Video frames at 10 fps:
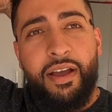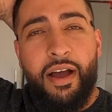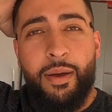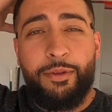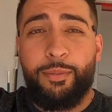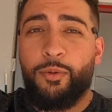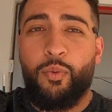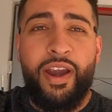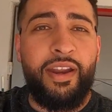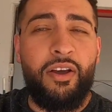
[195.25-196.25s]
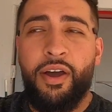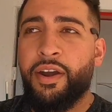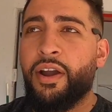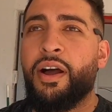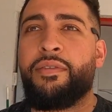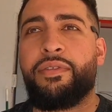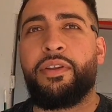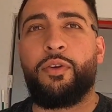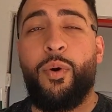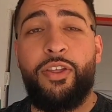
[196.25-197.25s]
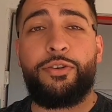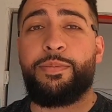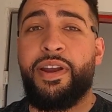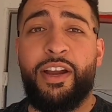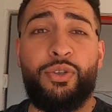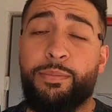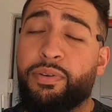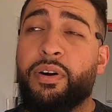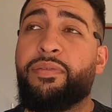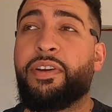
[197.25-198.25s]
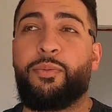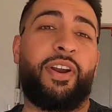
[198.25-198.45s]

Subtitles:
It's been raining on and off, and the weather's been actually perfect.